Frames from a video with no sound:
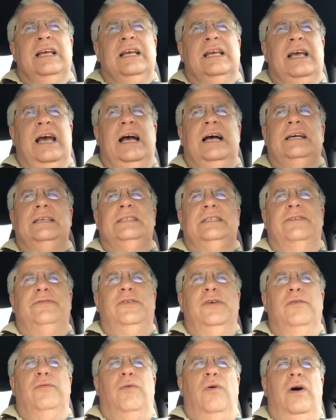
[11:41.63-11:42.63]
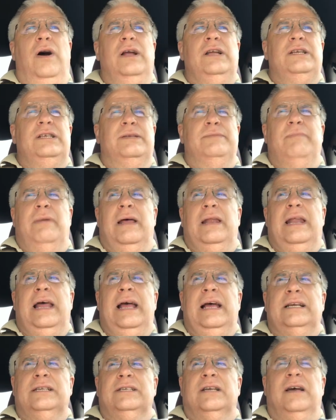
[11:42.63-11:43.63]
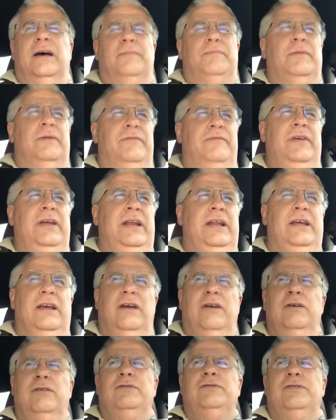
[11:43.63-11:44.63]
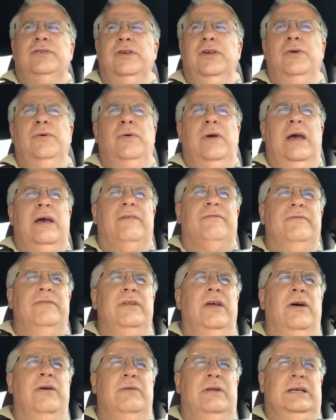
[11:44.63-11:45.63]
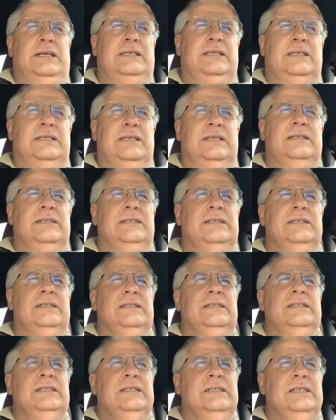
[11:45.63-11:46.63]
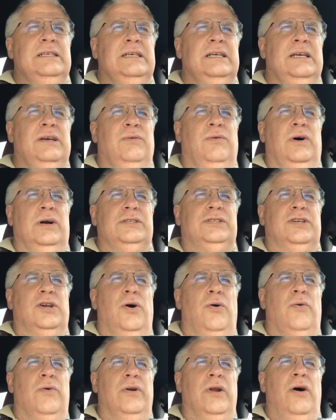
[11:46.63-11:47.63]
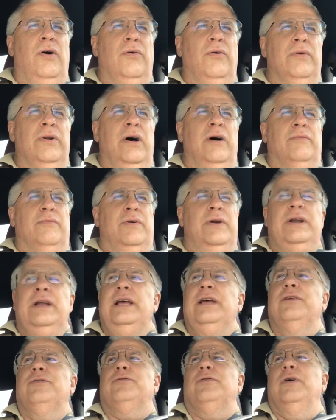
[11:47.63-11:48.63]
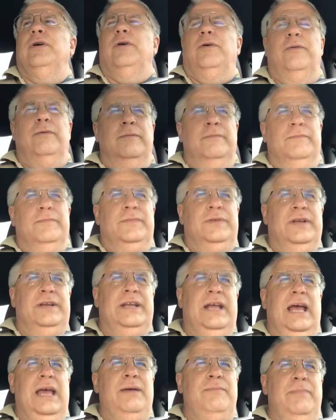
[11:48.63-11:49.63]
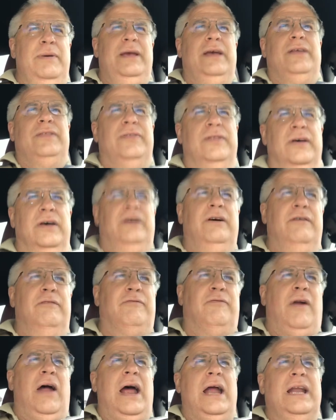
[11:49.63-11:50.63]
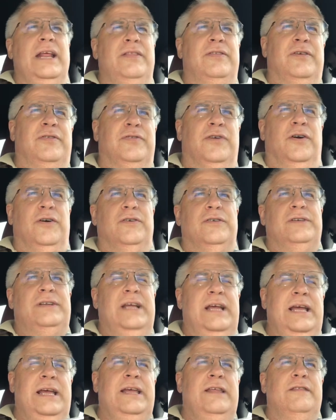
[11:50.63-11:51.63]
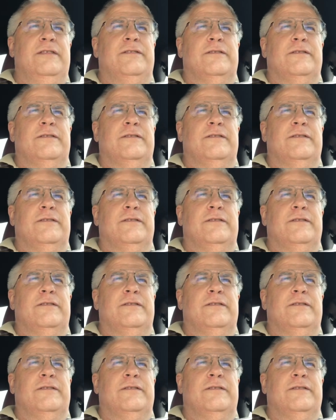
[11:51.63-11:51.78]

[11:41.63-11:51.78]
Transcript: guys, if you've watched my last couple of videos, you have noticed what's going on over in Israel. Today being the Friday the 13th.